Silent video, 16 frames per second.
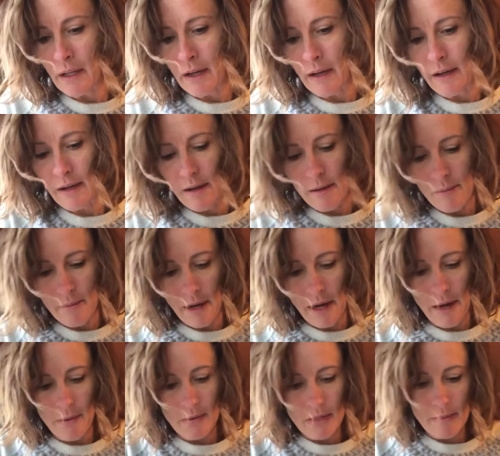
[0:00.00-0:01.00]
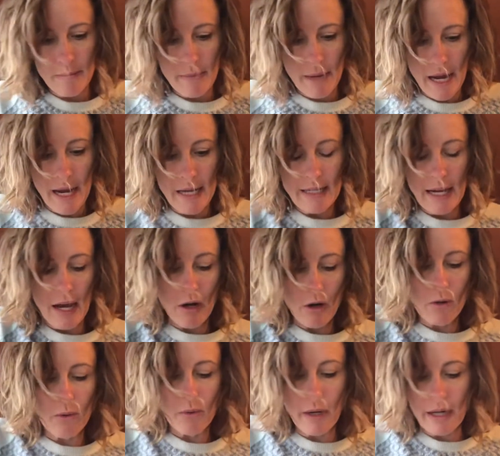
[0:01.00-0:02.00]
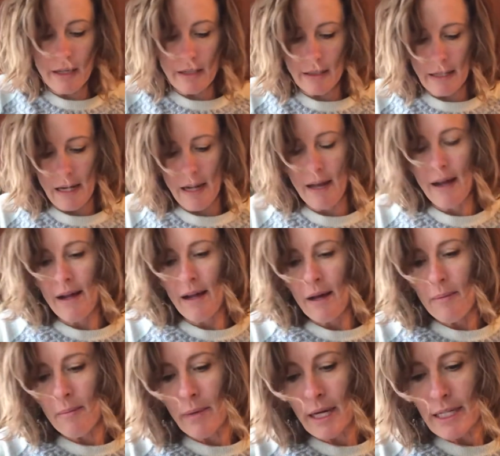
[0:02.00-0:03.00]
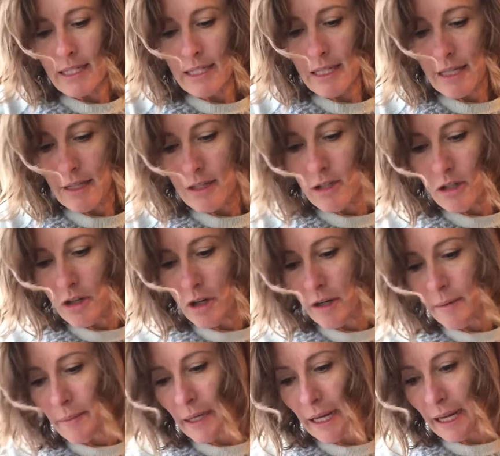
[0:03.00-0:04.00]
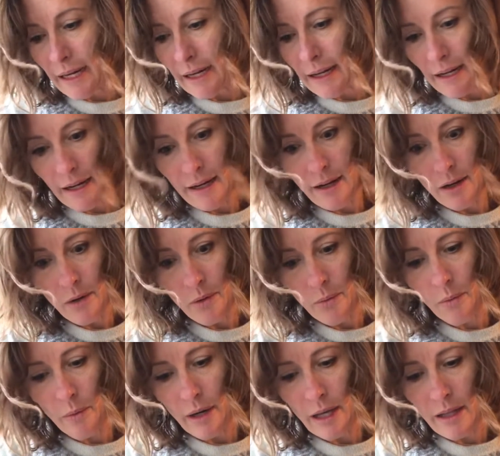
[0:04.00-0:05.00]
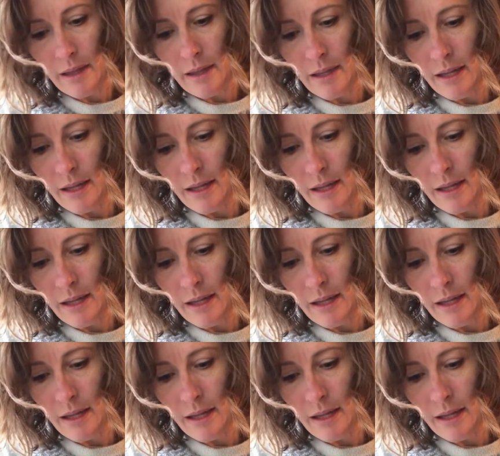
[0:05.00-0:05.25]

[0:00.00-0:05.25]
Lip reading: I was amazed at how quickly my seeds germinated with